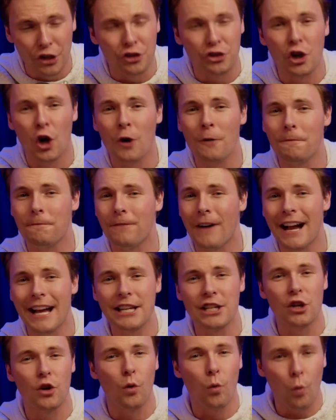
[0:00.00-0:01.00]
Don't
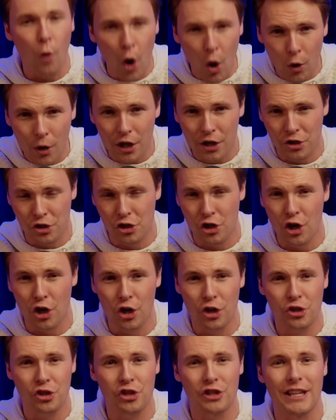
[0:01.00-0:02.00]
find a woke
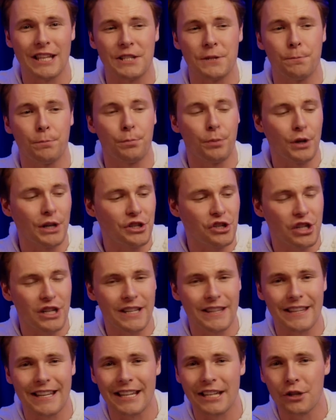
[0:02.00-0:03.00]
church that's
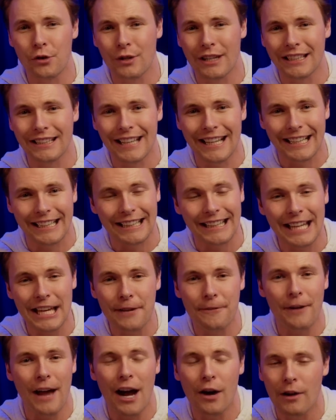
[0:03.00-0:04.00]
preaching that you can like
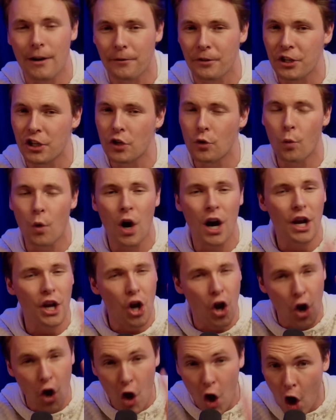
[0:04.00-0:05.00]
live however you
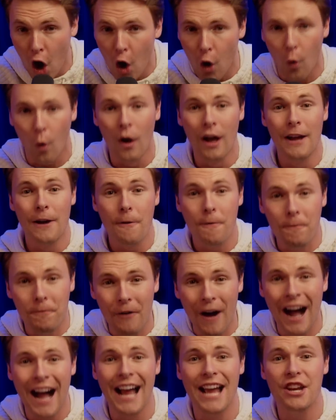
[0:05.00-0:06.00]
want. No.
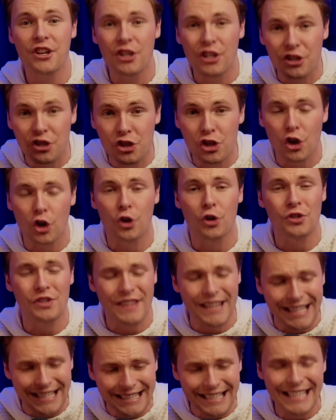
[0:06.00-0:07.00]
Find a church
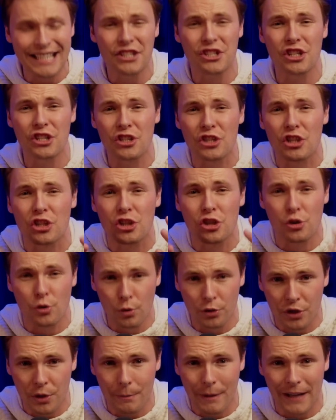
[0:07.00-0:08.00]
that teaches the
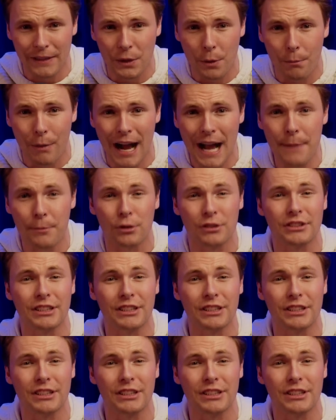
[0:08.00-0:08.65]
truth about the Bible,